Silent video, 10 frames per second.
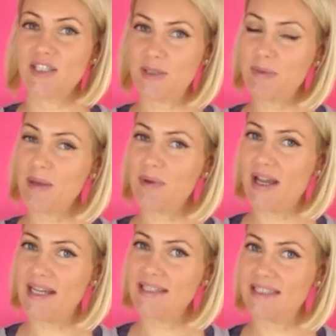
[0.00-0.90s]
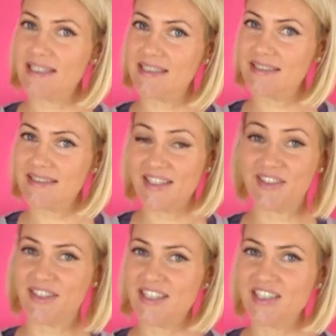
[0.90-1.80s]
Tip number eight is
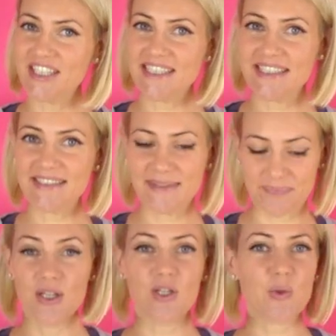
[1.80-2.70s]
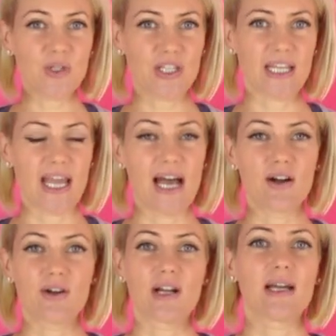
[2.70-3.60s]
say cheese. You would think, how
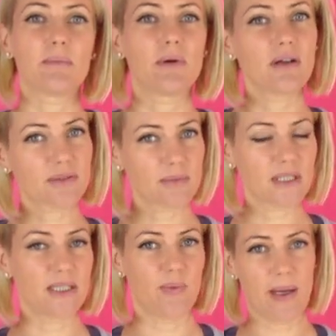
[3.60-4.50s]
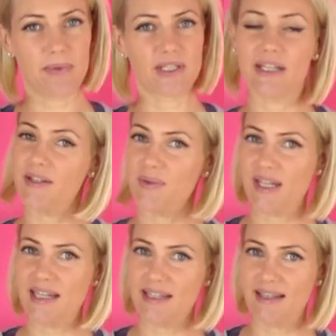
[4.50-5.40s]
could I possibly wrap cheese
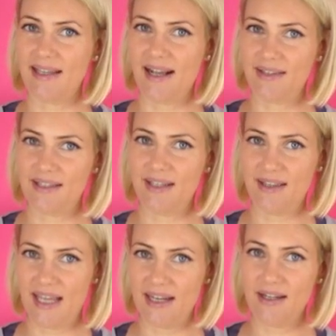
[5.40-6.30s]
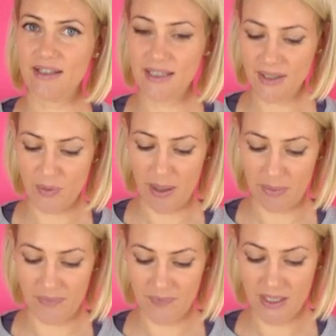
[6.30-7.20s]
with anything other than cling
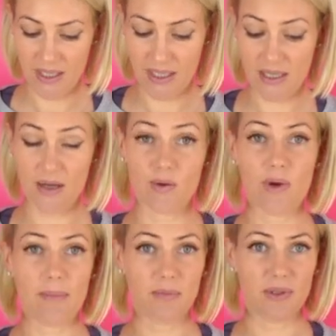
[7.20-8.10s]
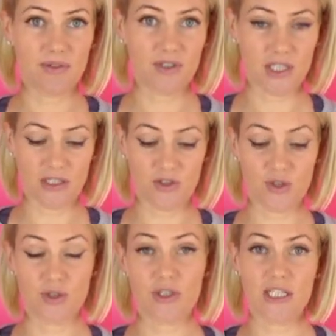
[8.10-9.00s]
wrap? And now a wrapped block of cheese
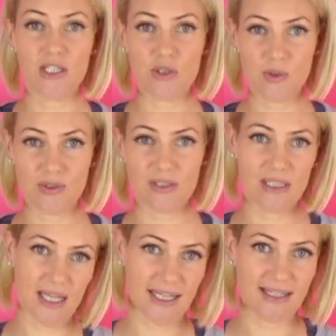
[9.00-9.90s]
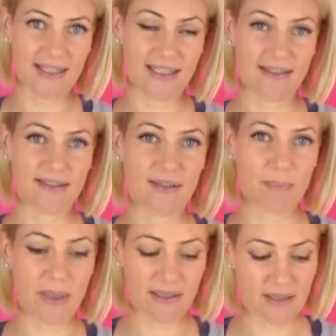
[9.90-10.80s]
usually looks like this,
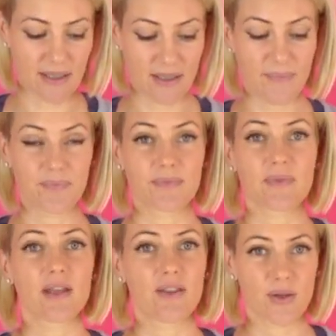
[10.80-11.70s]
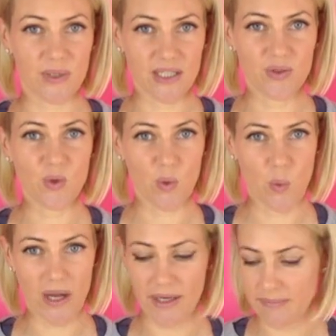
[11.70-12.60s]
but there is a
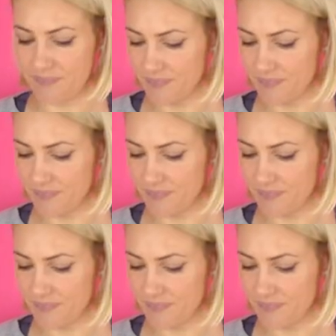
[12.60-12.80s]
way.